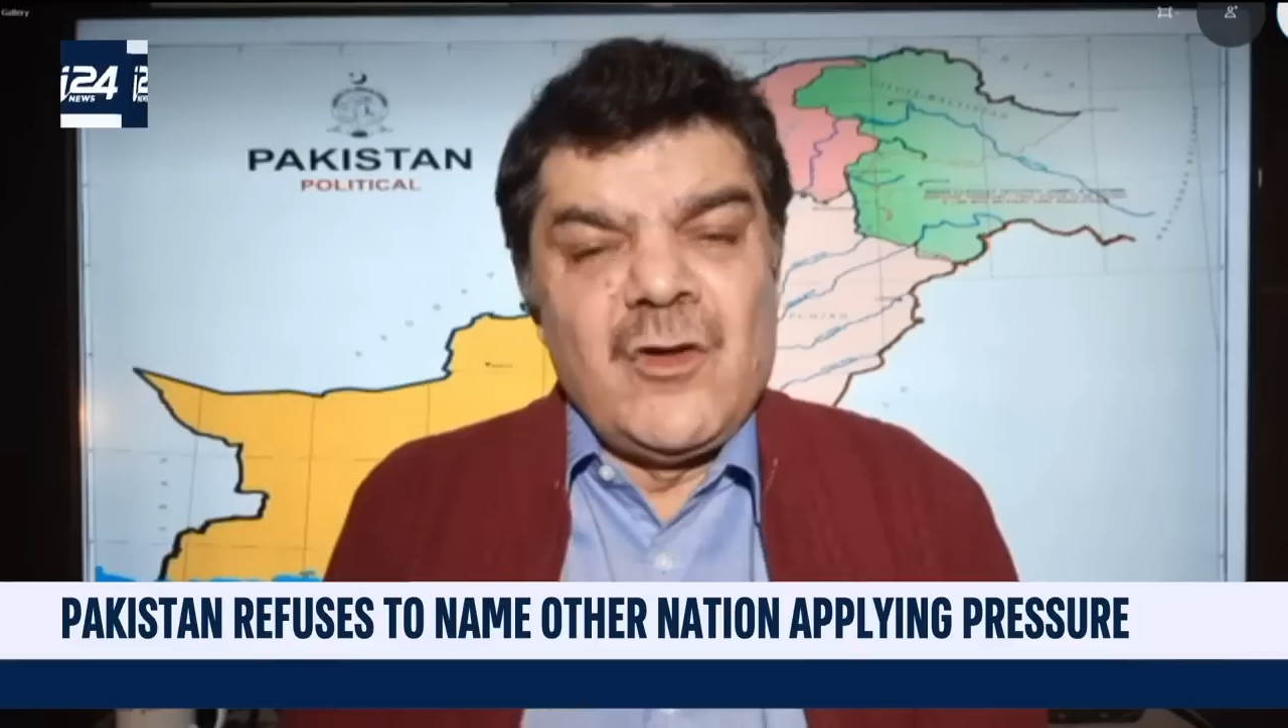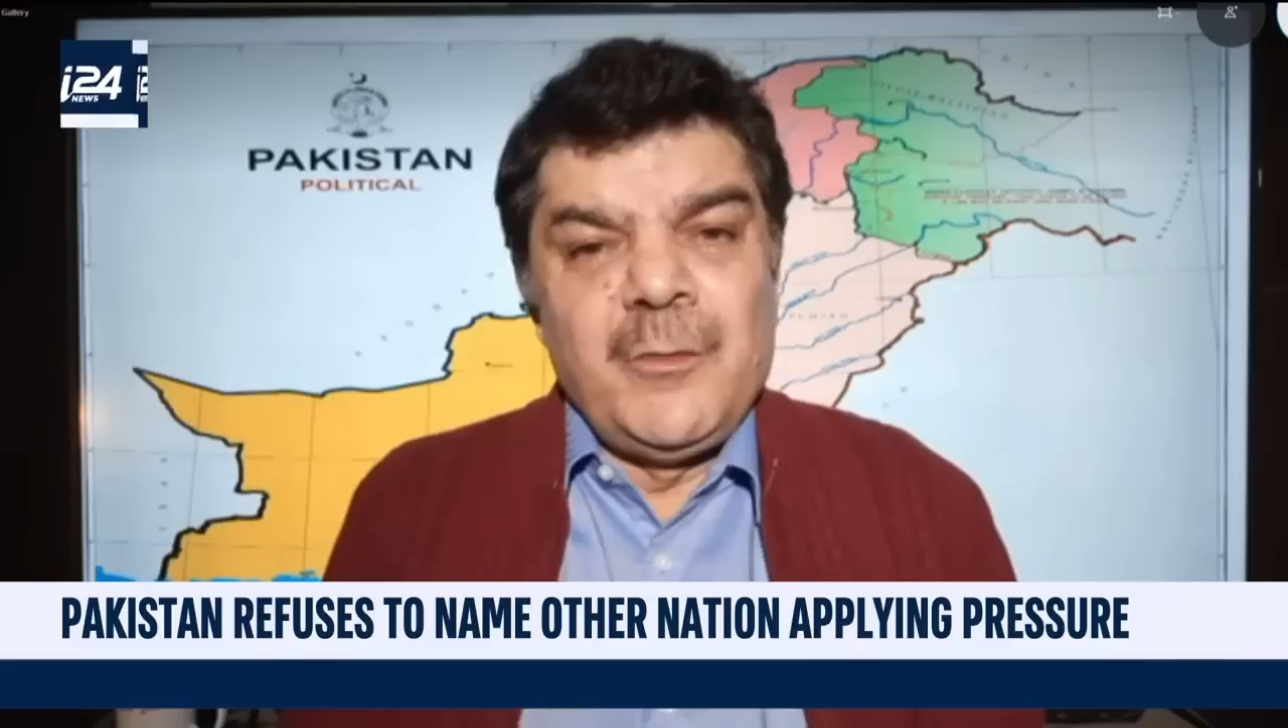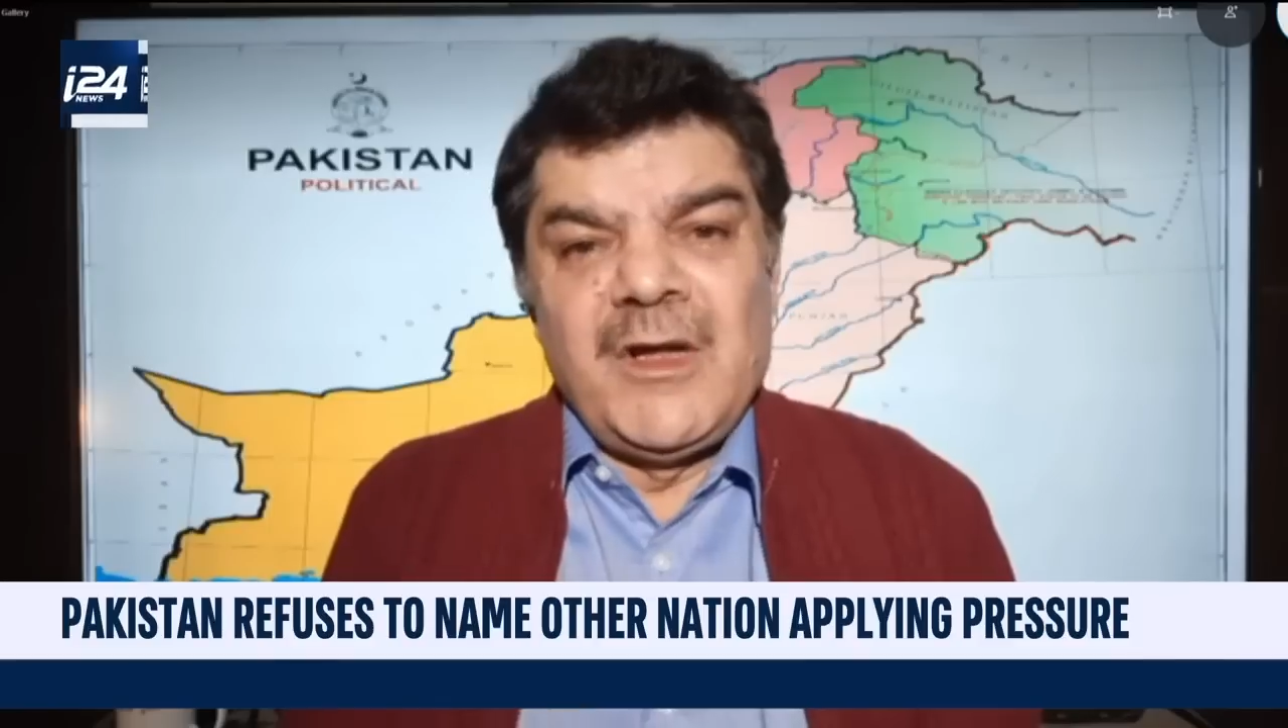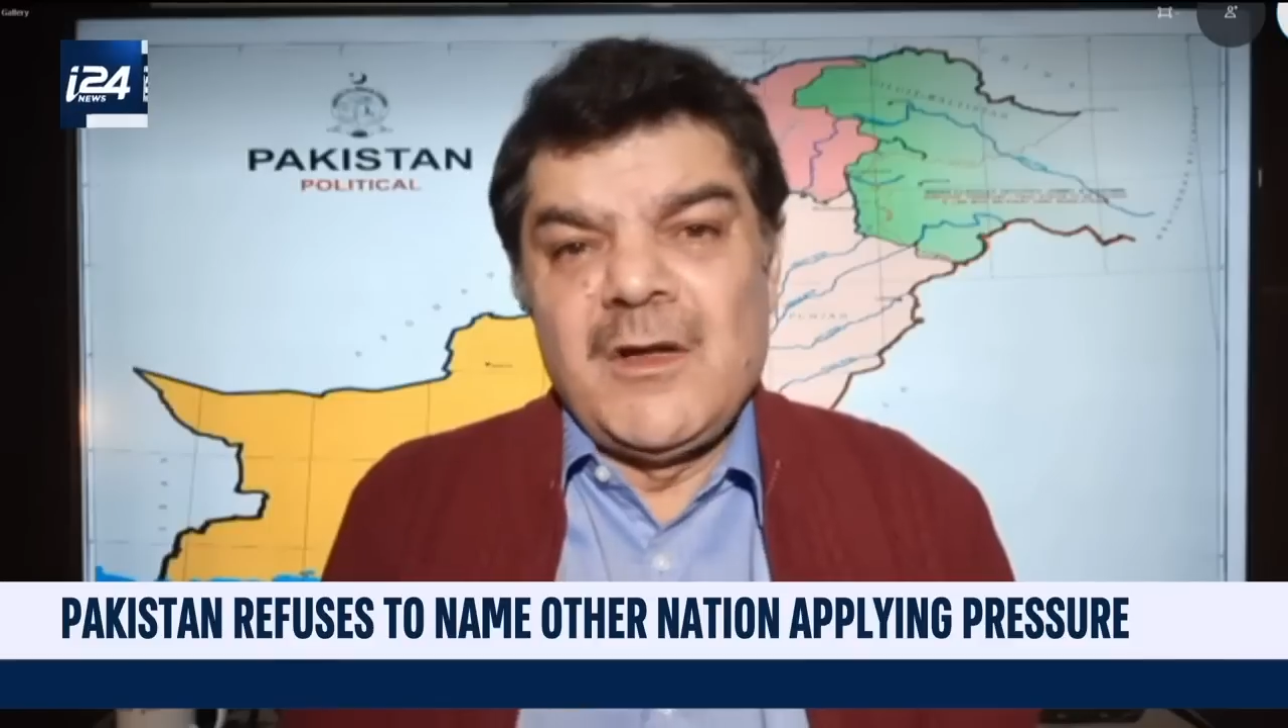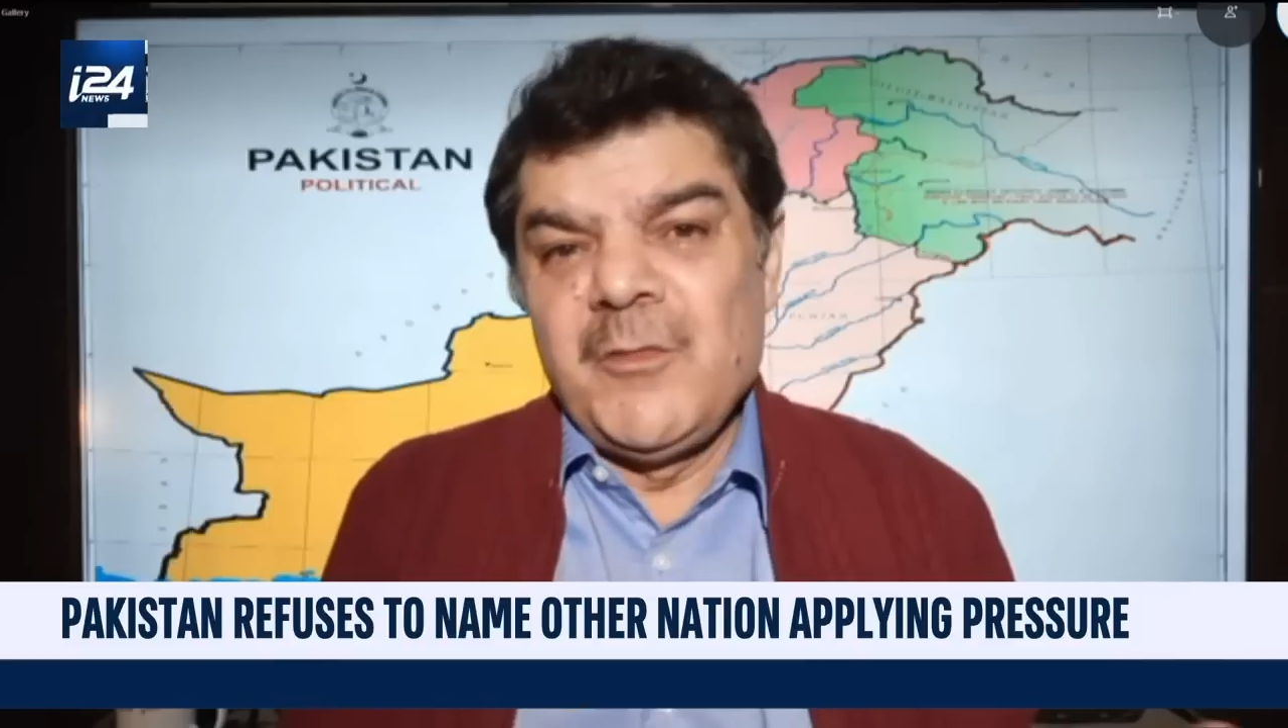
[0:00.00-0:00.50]

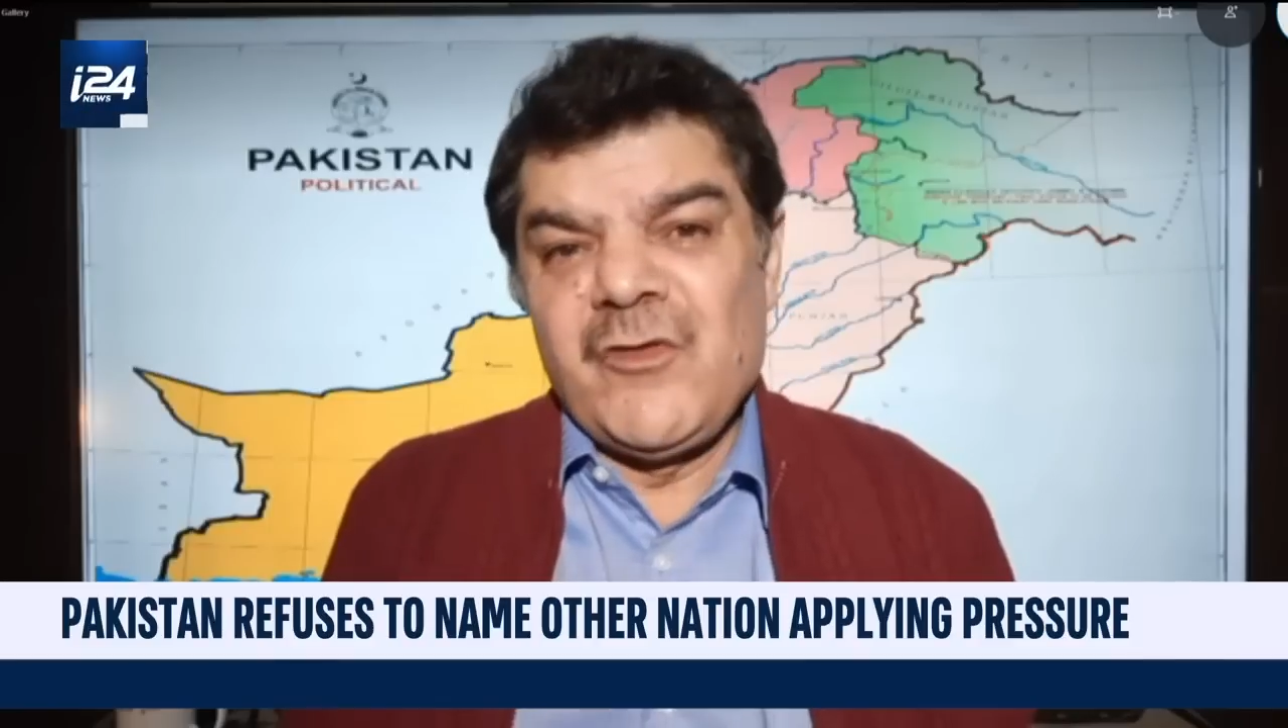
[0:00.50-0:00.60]
doesn't mean the